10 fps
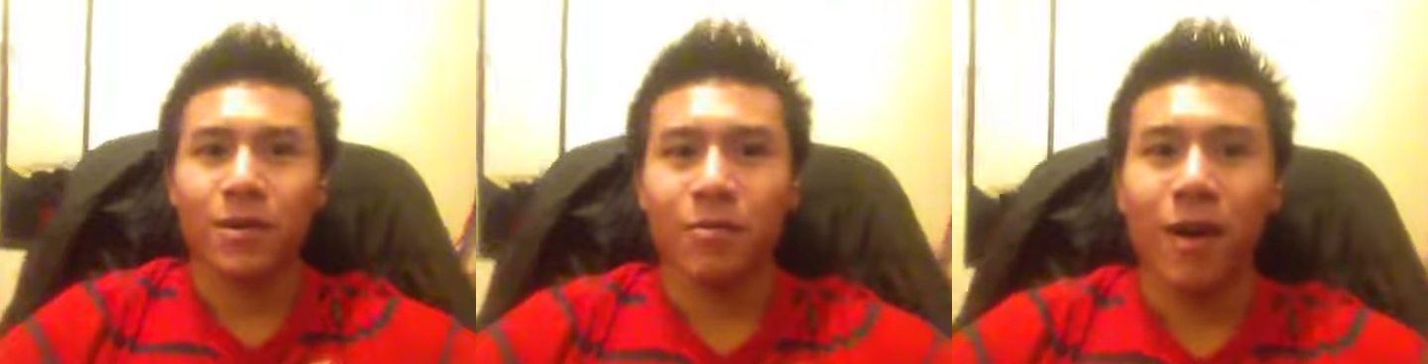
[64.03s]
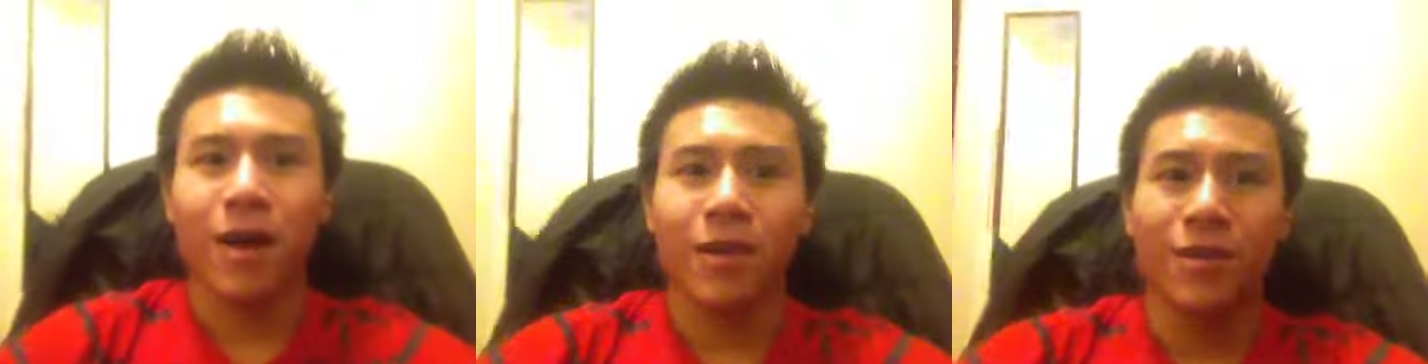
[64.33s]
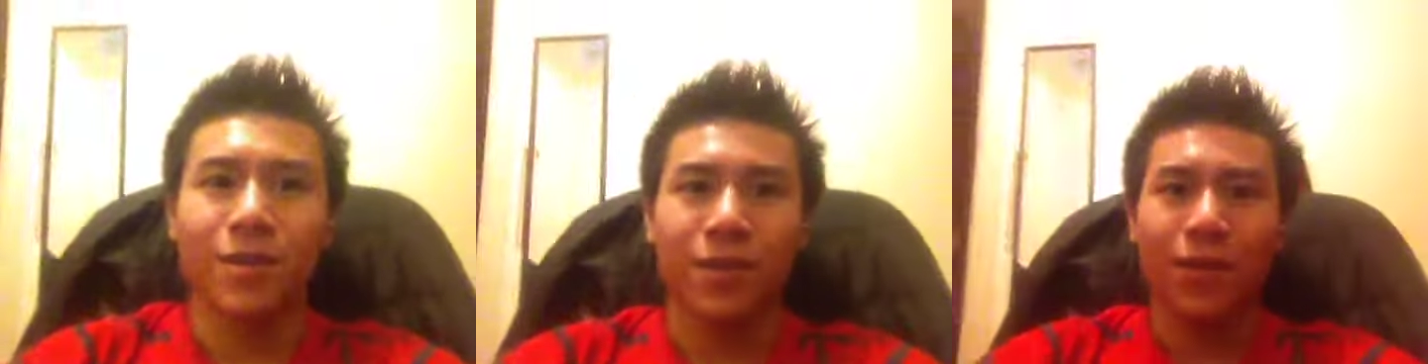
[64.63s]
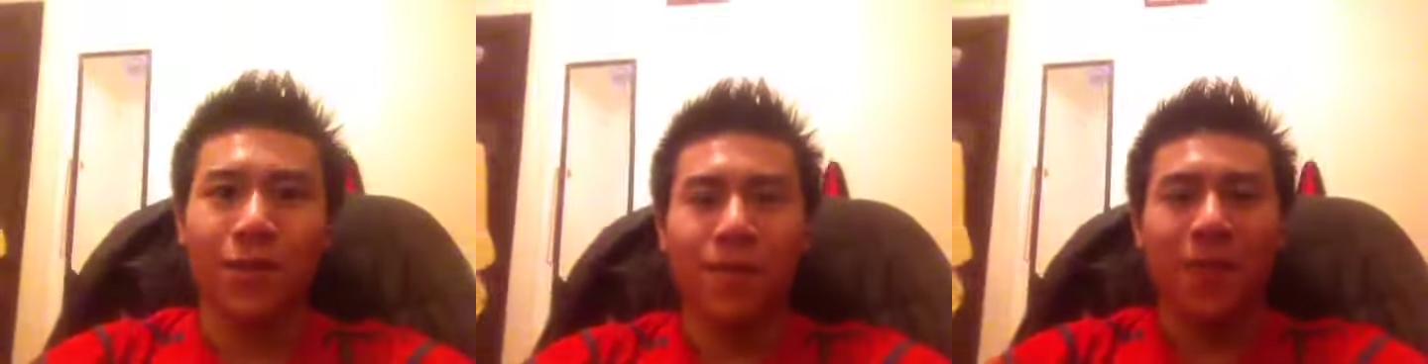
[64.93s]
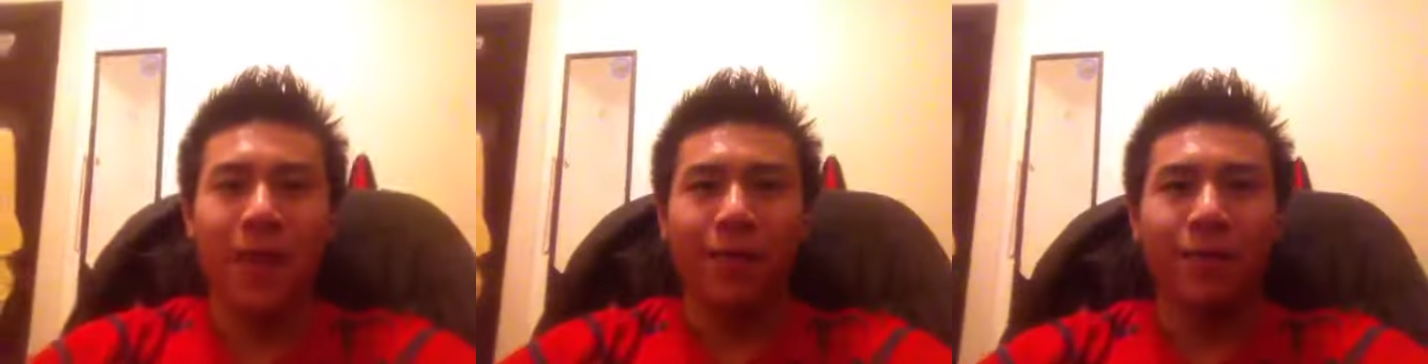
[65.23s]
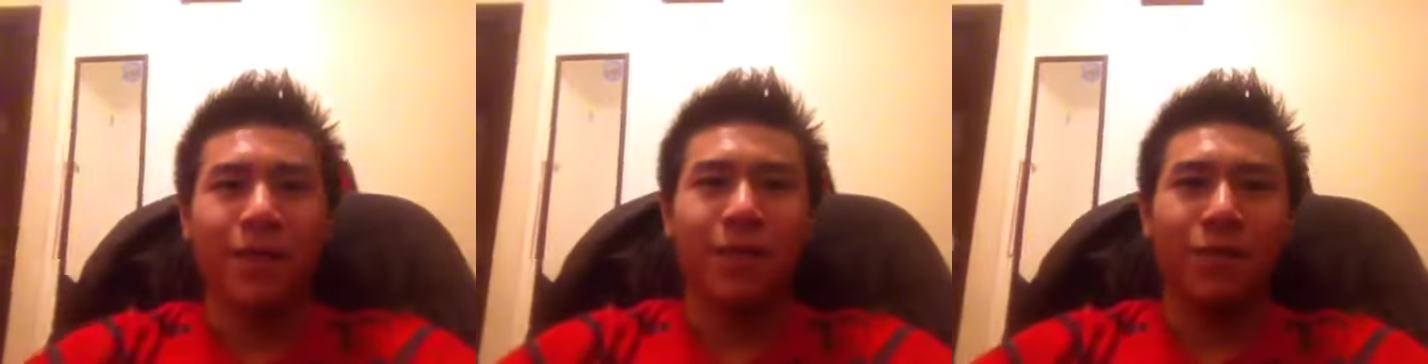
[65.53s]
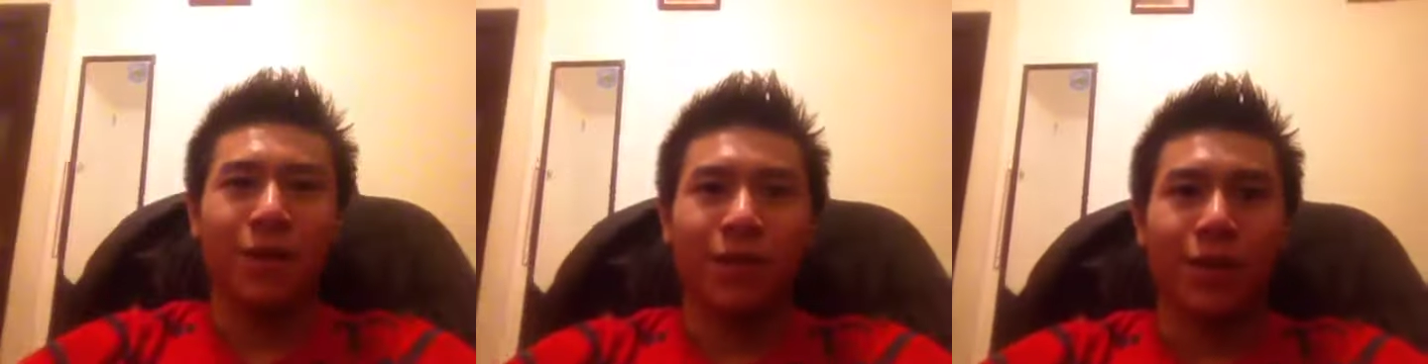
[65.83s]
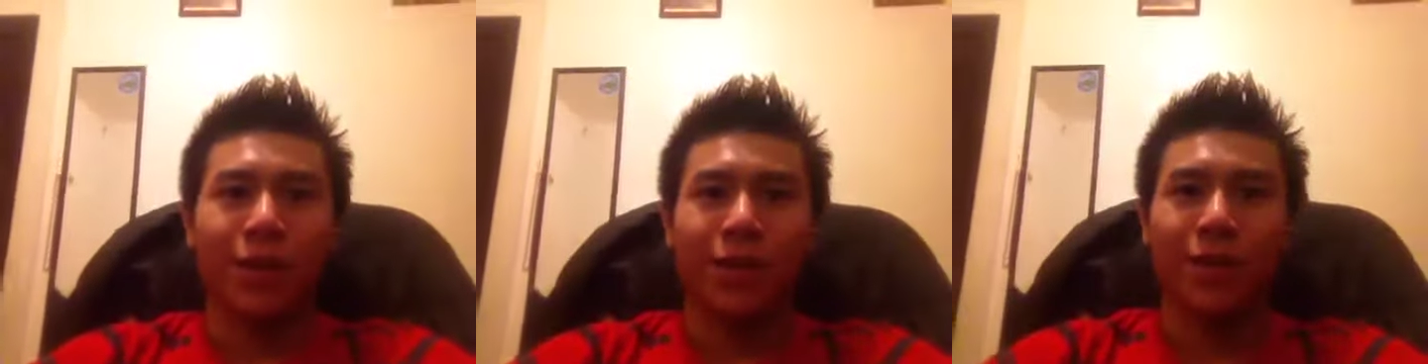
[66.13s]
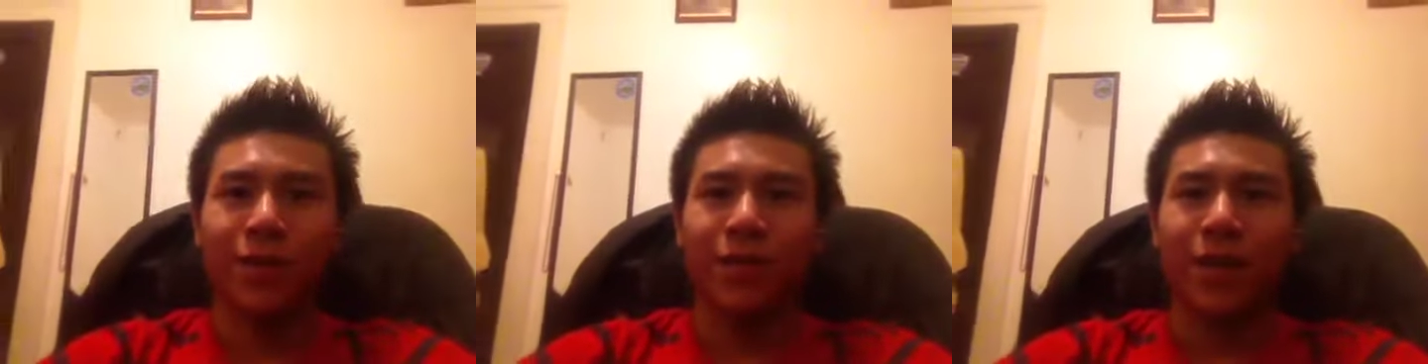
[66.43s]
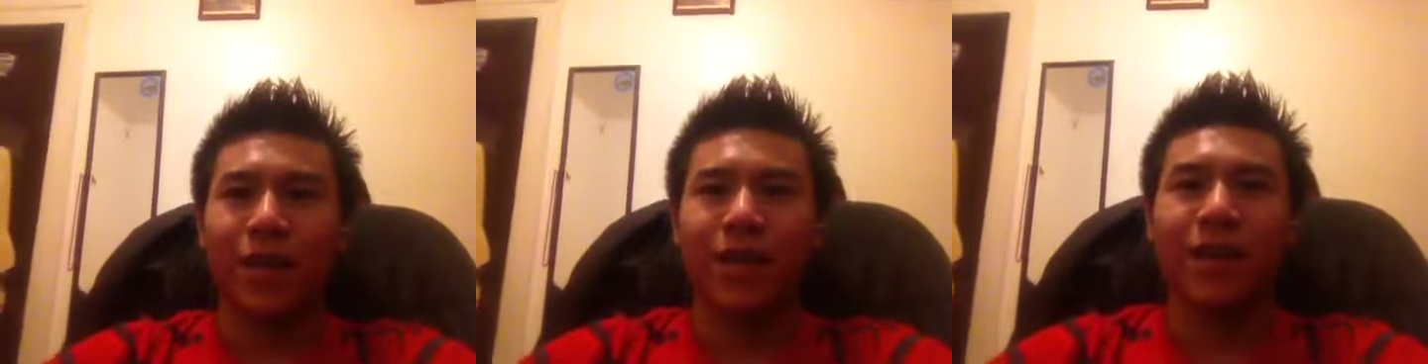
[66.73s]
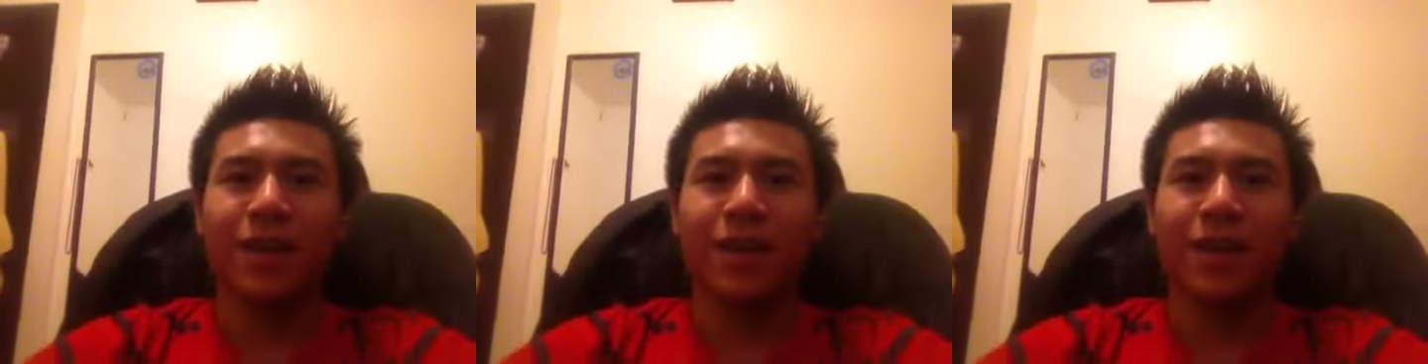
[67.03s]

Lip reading: in a while, so I was gonna make a video at school today.